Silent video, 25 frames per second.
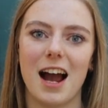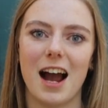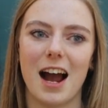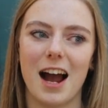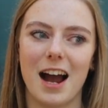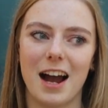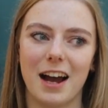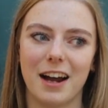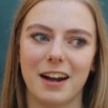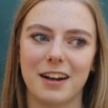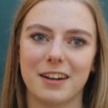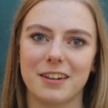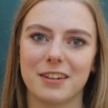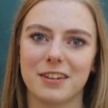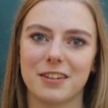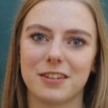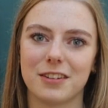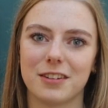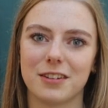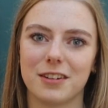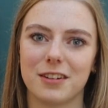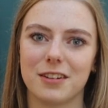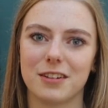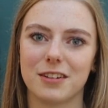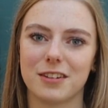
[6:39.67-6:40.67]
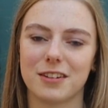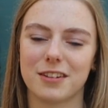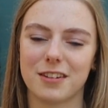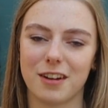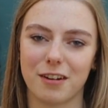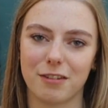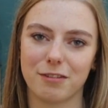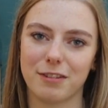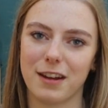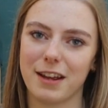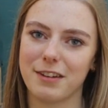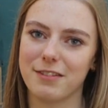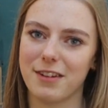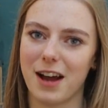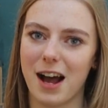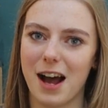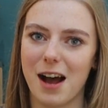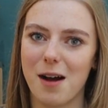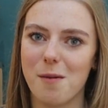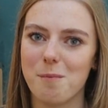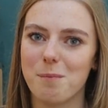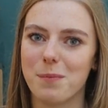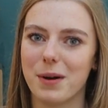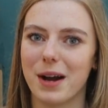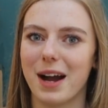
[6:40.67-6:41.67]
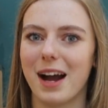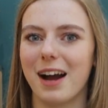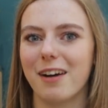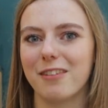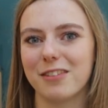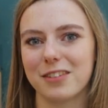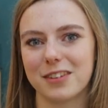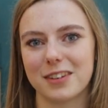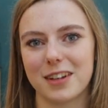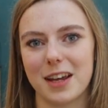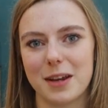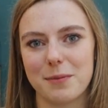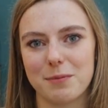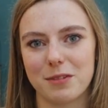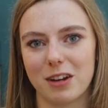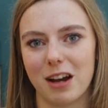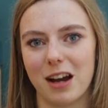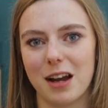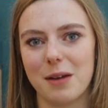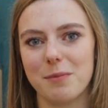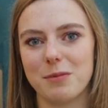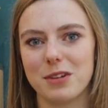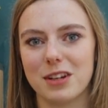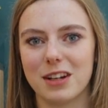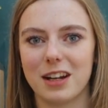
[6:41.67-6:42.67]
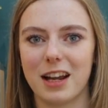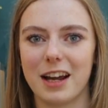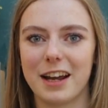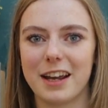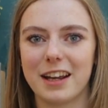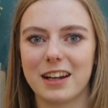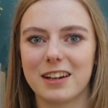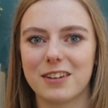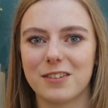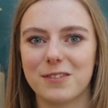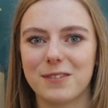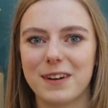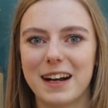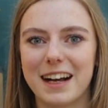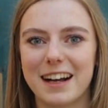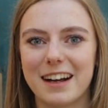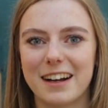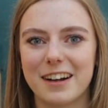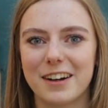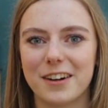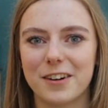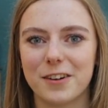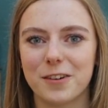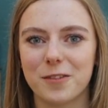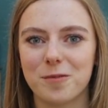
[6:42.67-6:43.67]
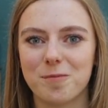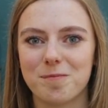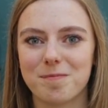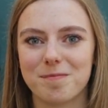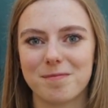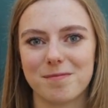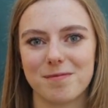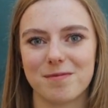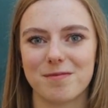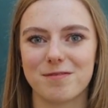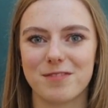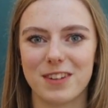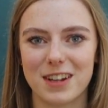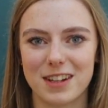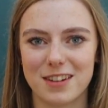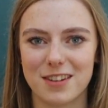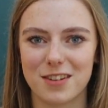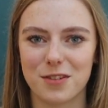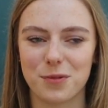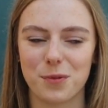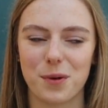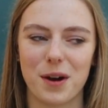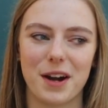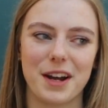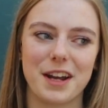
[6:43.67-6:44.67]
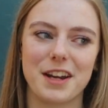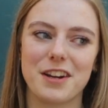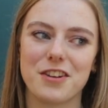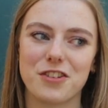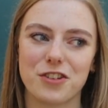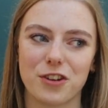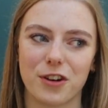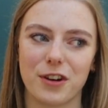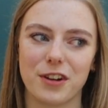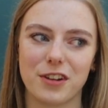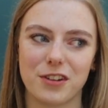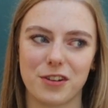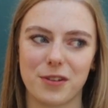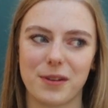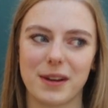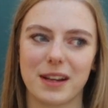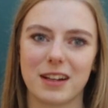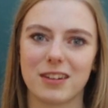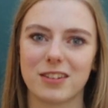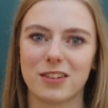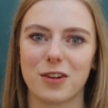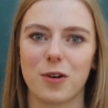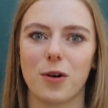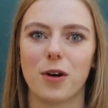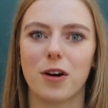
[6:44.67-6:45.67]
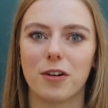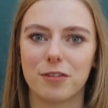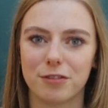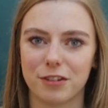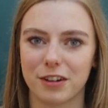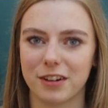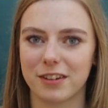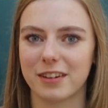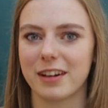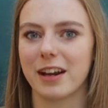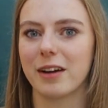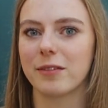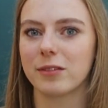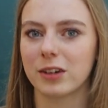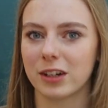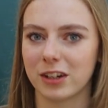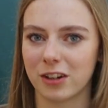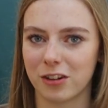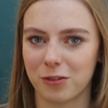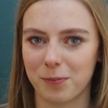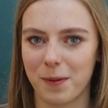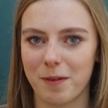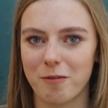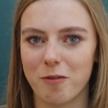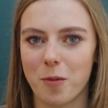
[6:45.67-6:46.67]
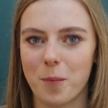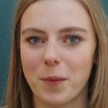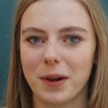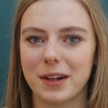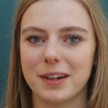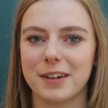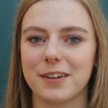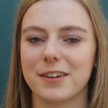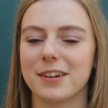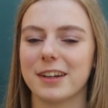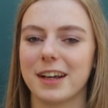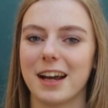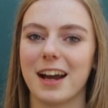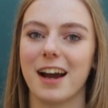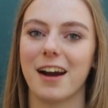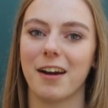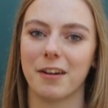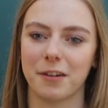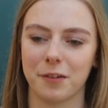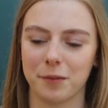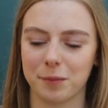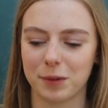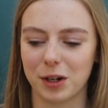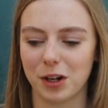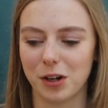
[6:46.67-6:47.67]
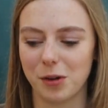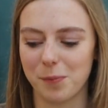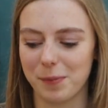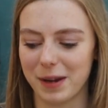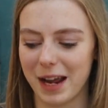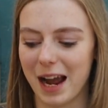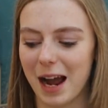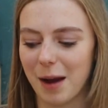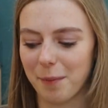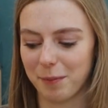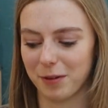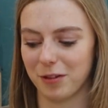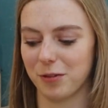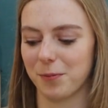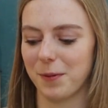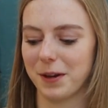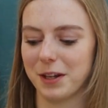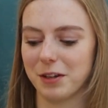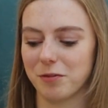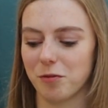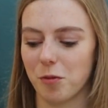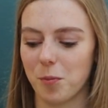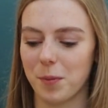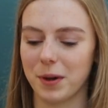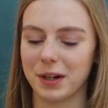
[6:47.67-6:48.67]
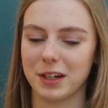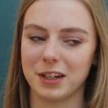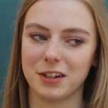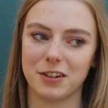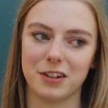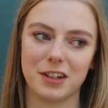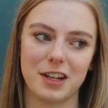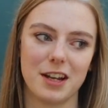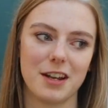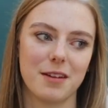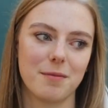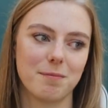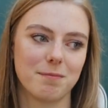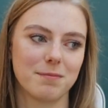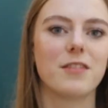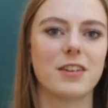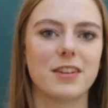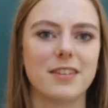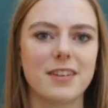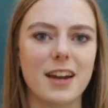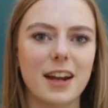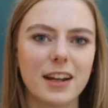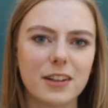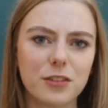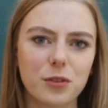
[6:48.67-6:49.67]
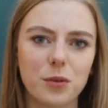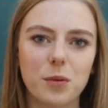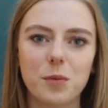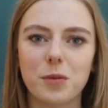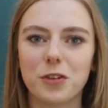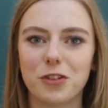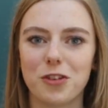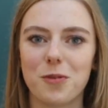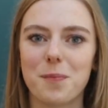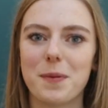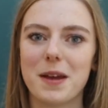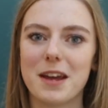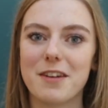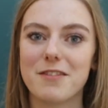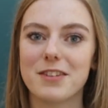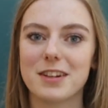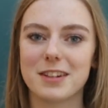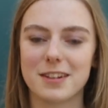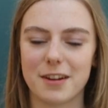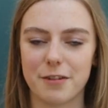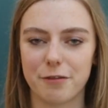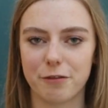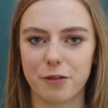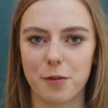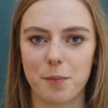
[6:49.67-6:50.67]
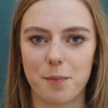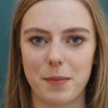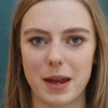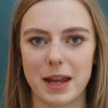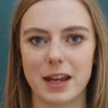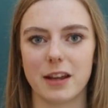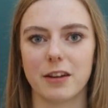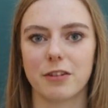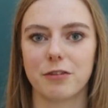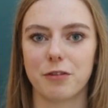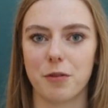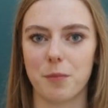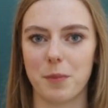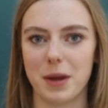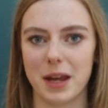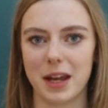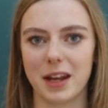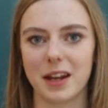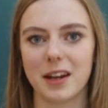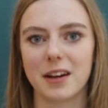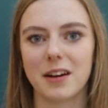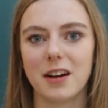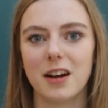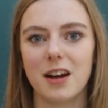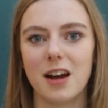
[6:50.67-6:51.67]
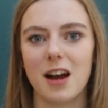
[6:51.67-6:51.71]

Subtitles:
and stuff like that, but at the same time you're like, well, this is what I enjoy doing, so obviously I'm going to spend my money on it and I'm going to be happy spending my money on it. This next one was a bit of a different make for me,